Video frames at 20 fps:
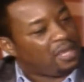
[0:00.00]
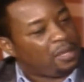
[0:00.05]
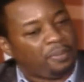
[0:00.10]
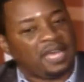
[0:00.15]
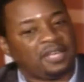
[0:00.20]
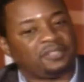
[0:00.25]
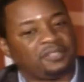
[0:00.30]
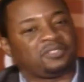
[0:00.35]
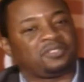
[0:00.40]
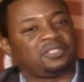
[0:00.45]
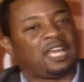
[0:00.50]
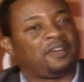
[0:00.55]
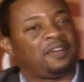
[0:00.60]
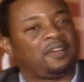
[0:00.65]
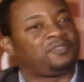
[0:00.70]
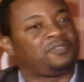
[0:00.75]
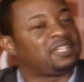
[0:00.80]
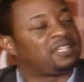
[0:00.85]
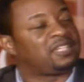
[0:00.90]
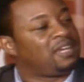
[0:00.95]
Pastors
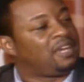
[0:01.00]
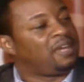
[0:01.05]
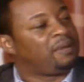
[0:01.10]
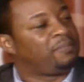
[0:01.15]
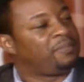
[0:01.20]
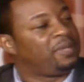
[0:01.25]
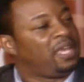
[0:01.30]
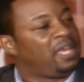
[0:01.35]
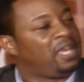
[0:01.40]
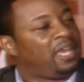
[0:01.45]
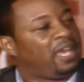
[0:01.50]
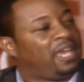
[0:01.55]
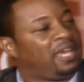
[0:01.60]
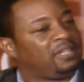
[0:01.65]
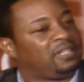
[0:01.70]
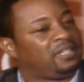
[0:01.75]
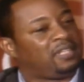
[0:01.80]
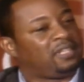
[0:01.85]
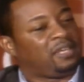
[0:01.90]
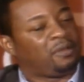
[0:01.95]
have to come,
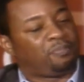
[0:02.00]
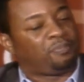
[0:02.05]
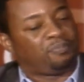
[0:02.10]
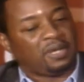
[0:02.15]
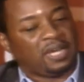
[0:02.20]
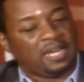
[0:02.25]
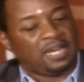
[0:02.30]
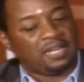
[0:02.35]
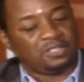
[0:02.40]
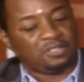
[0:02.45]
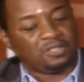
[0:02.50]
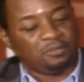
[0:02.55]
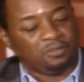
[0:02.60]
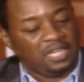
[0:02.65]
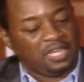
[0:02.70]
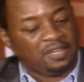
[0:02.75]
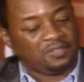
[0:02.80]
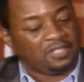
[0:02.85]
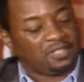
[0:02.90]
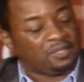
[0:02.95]
and the apostle
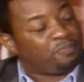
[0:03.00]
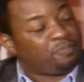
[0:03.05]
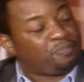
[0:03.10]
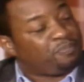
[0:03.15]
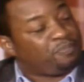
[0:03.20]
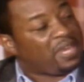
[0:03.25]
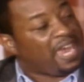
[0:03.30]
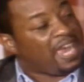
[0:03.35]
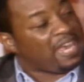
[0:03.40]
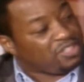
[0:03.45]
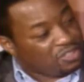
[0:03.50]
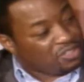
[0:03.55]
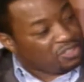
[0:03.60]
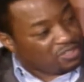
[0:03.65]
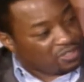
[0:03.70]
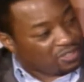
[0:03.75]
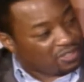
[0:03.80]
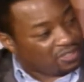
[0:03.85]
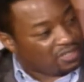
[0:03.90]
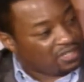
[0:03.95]
gives the
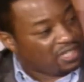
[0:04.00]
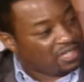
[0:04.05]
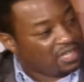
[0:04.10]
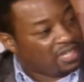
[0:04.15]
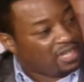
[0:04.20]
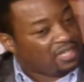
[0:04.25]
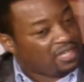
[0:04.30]
pastor okay.